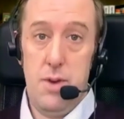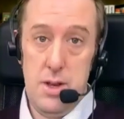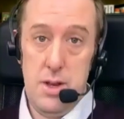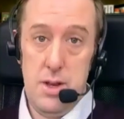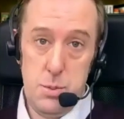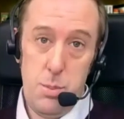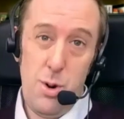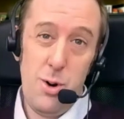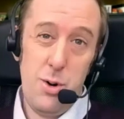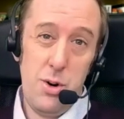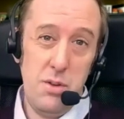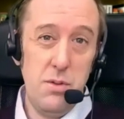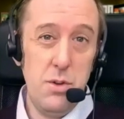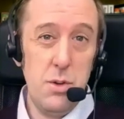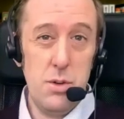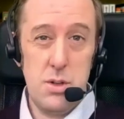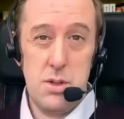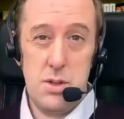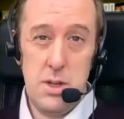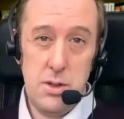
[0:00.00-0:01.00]
as part of
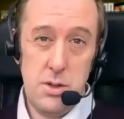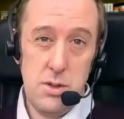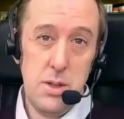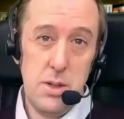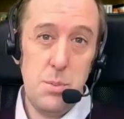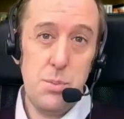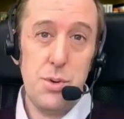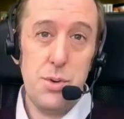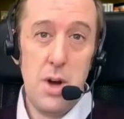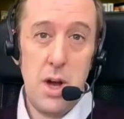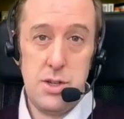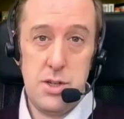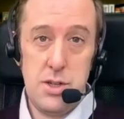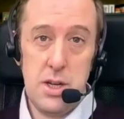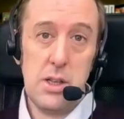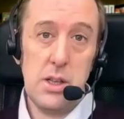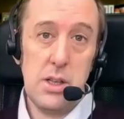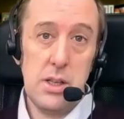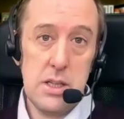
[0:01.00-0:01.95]
your essentially project